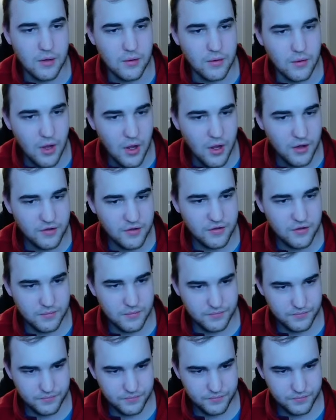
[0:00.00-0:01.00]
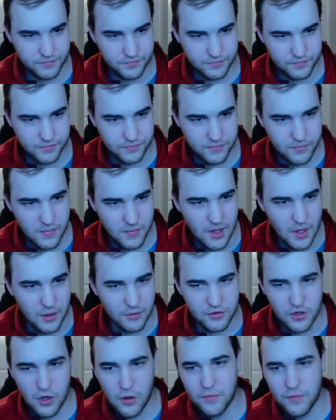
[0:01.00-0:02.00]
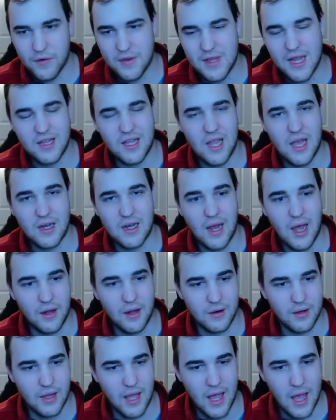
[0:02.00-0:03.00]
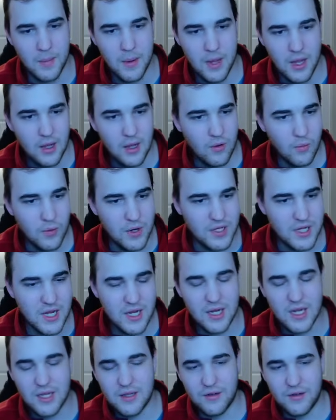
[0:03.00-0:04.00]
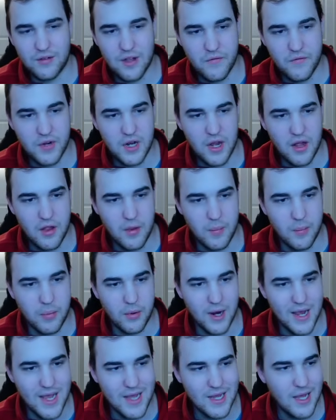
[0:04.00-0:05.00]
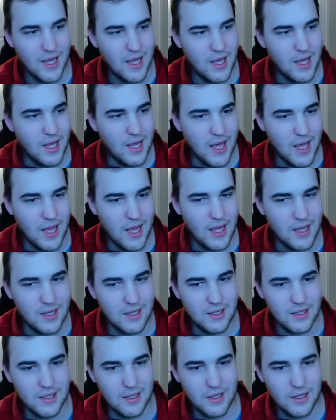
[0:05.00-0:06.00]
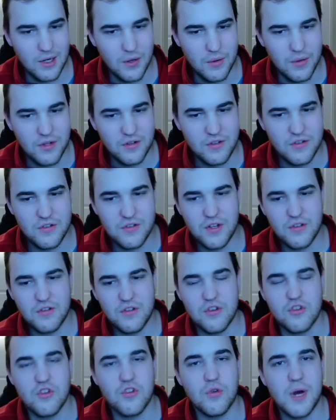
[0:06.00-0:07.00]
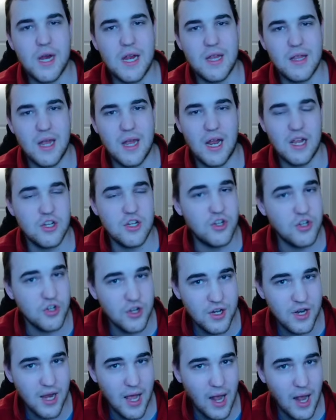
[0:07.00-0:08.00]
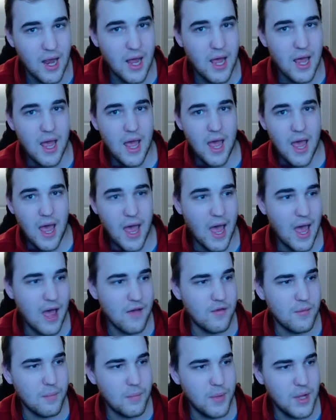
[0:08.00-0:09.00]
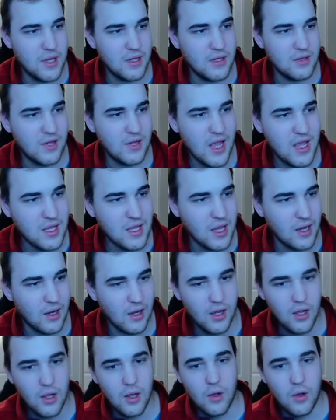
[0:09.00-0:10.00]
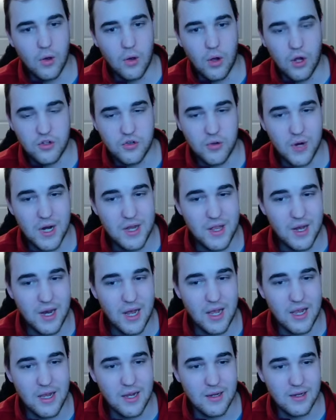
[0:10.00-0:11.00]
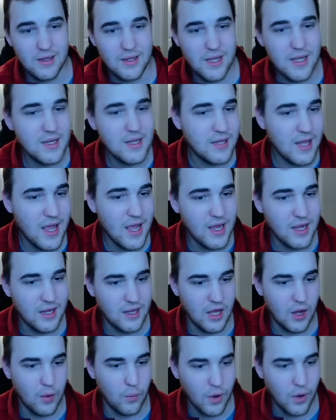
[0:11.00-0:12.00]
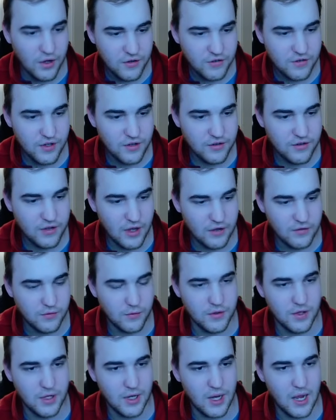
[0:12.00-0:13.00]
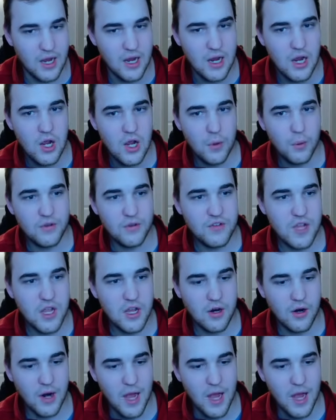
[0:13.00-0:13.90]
loss. I was going for that $10 gap. We didn't get the $7 break. And, you know, this is just a trade that I should not have been taking. A trade that I did take that was successful today was ticker